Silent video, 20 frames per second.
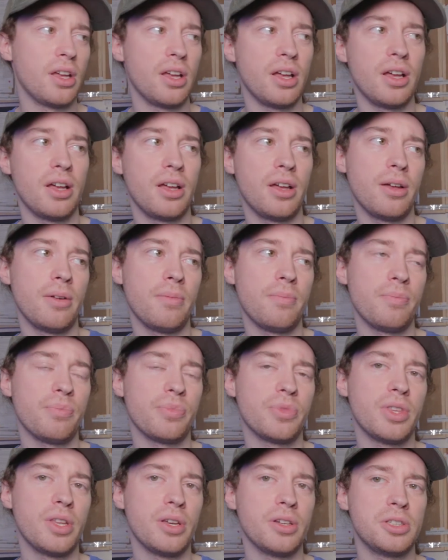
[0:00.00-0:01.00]

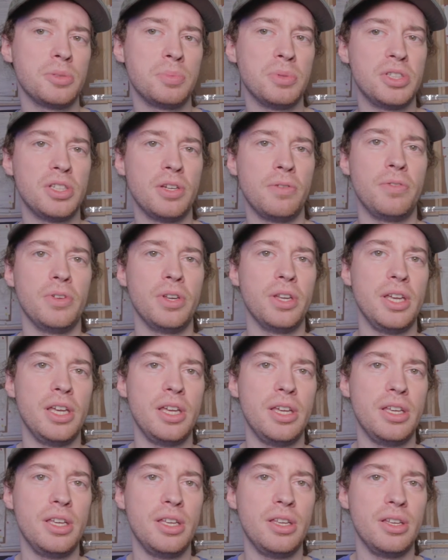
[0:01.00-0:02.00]
that
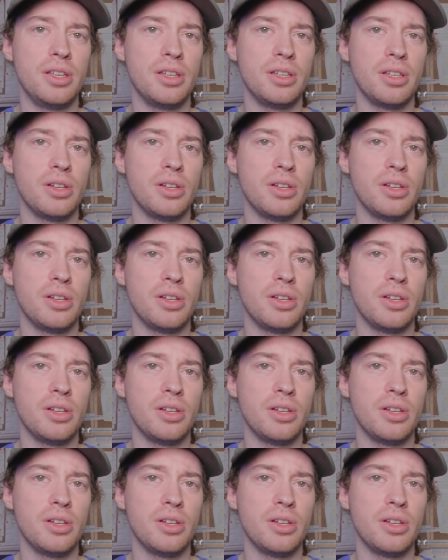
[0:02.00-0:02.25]
specifically